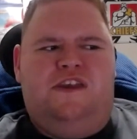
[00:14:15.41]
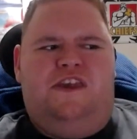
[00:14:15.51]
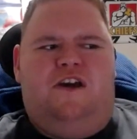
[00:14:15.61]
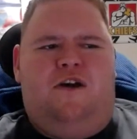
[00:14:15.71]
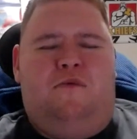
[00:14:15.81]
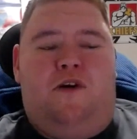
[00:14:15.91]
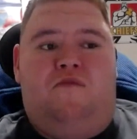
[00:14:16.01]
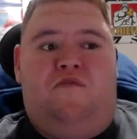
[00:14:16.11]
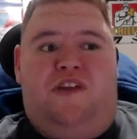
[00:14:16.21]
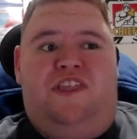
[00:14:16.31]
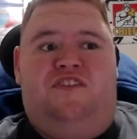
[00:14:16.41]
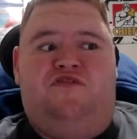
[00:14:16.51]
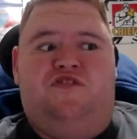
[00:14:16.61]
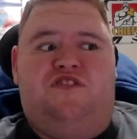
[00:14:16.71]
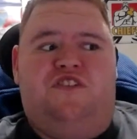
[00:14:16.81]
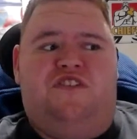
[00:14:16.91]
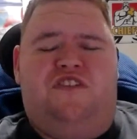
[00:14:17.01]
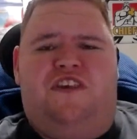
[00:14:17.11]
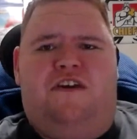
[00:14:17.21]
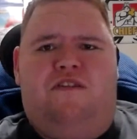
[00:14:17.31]
yeah, I'm really interested to
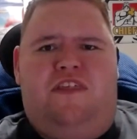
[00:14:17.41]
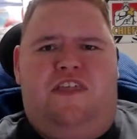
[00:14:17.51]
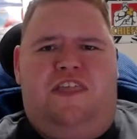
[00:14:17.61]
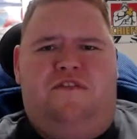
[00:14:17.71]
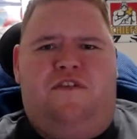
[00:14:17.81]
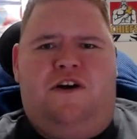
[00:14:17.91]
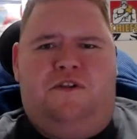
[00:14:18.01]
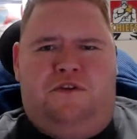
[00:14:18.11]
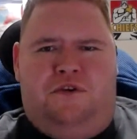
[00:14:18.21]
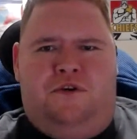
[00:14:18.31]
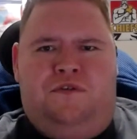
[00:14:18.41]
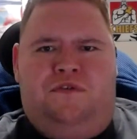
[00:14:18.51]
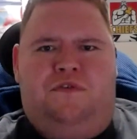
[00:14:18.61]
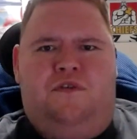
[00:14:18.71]
see how Leofano goes.